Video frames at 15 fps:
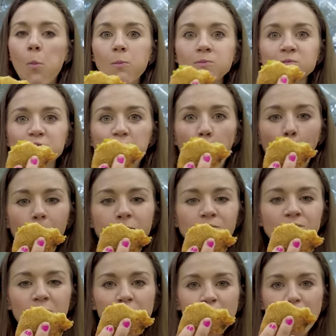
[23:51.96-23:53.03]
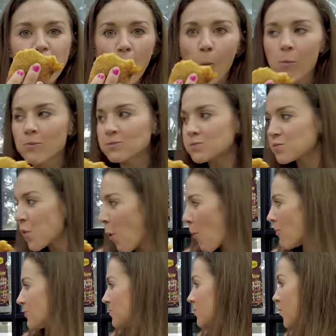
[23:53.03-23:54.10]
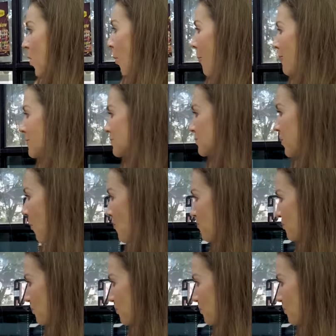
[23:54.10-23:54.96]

Mmm. Mmm.